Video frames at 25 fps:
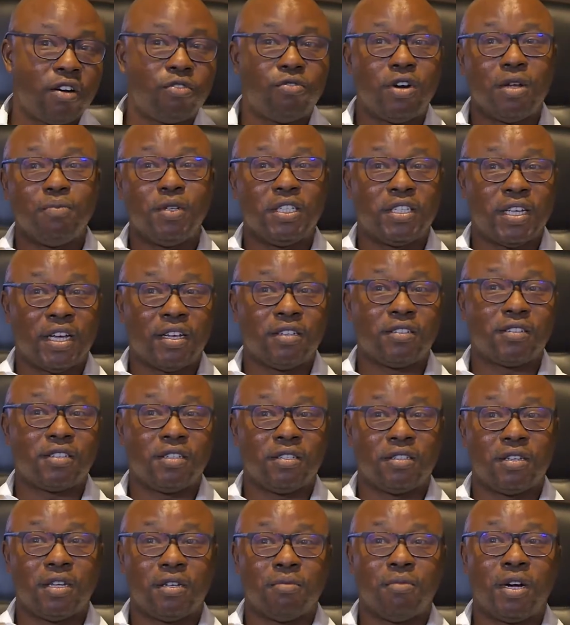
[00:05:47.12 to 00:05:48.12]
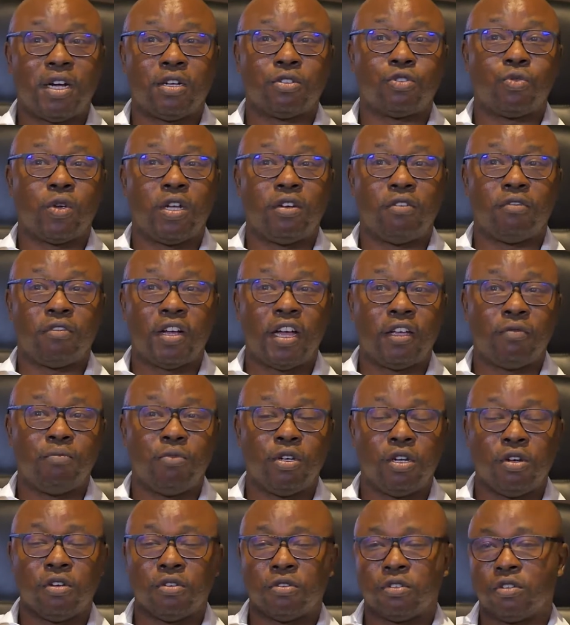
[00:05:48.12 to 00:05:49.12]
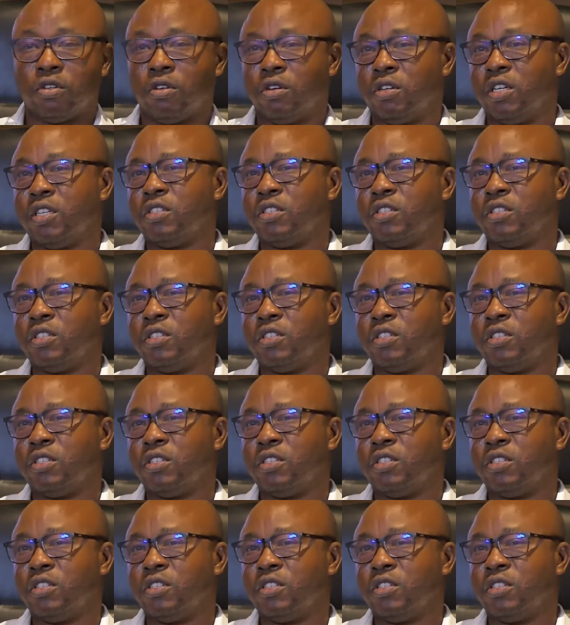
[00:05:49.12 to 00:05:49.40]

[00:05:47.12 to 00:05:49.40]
remittance is about $25 billion.